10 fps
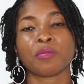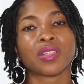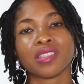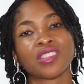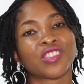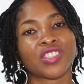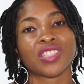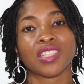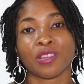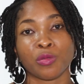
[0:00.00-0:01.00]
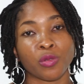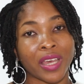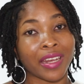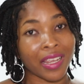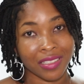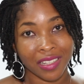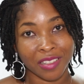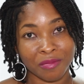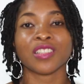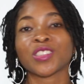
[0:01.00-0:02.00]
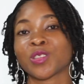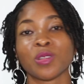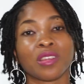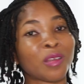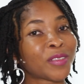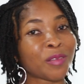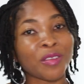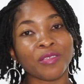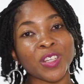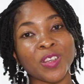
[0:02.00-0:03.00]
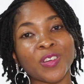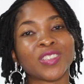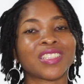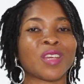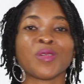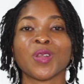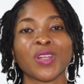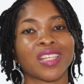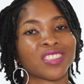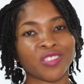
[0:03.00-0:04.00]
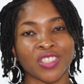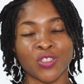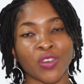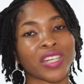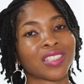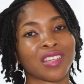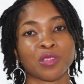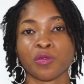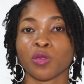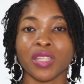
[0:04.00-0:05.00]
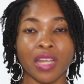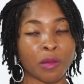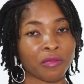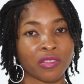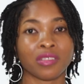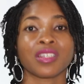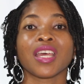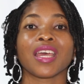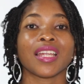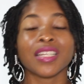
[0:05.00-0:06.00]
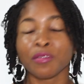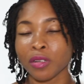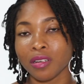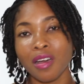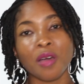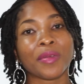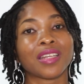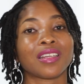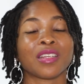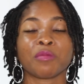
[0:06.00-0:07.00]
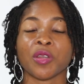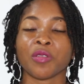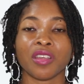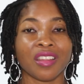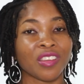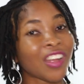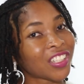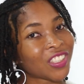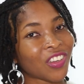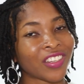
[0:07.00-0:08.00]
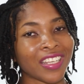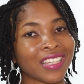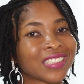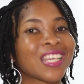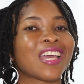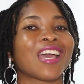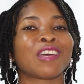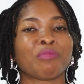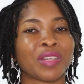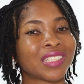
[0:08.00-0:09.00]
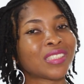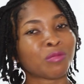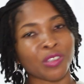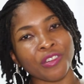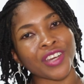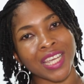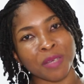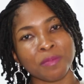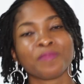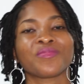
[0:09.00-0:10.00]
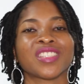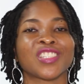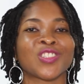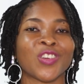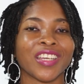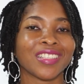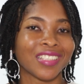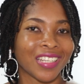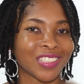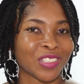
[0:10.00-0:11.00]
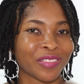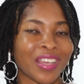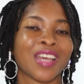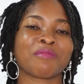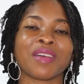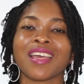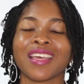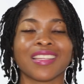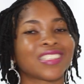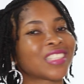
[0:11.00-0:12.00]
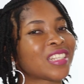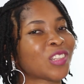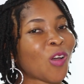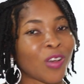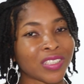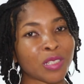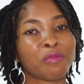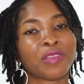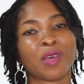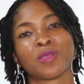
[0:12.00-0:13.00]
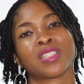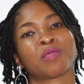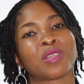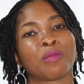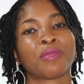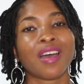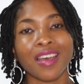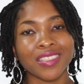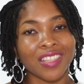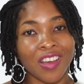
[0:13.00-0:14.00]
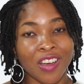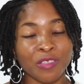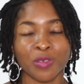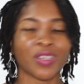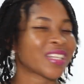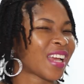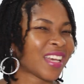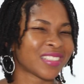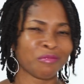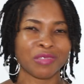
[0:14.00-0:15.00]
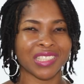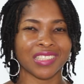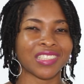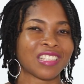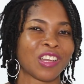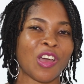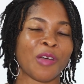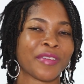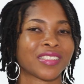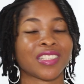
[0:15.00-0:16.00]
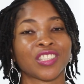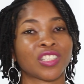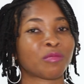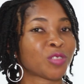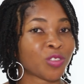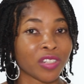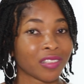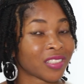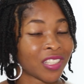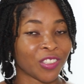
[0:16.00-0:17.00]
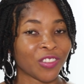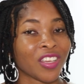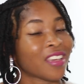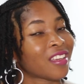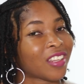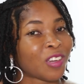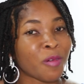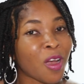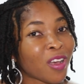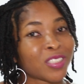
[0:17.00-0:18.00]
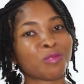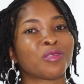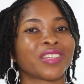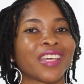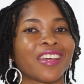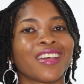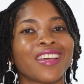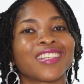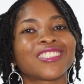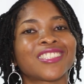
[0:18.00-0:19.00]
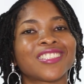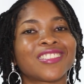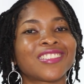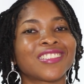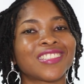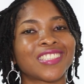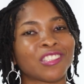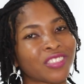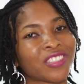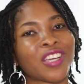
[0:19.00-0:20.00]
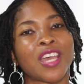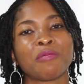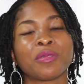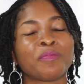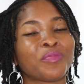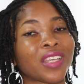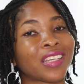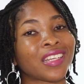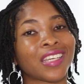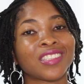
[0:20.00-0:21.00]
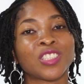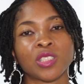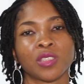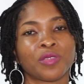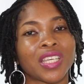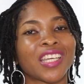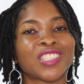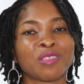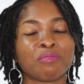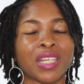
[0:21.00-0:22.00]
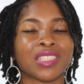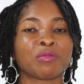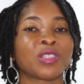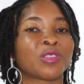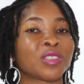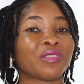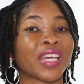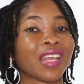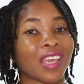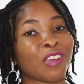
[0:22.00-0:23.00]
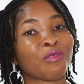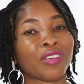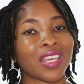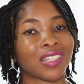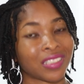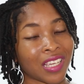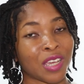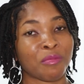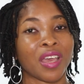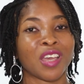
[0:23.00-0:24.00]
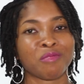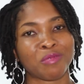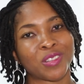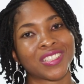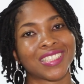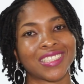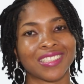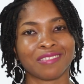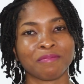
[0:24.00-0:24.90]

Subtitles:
but this is just to give you an idea. So thumbs up the video to let me know that you enjoyed it, that you found it helpful. Leave a comment letting me know your thoughts on it, and please subscribe to join the Nezzle fam. This is an awesome family to be a part of. You can ask persons in the comment section. I'm sure they'll tell you that we're awesome over here. So subscribe and hit the notification bell to be notified every time I post.